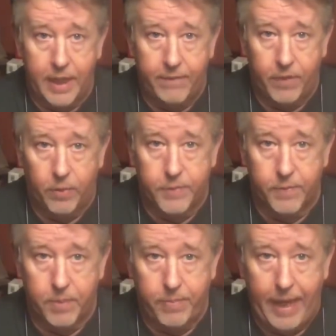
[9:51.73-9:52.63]
envelopes from
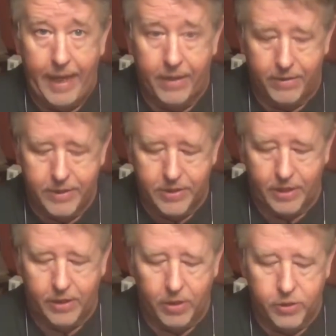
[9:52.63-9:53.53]
the bank are just a
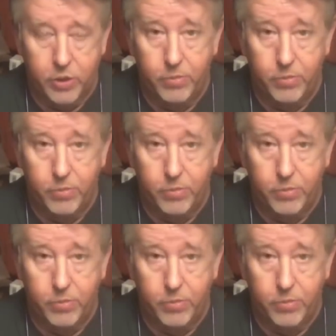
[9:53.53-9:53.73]
little too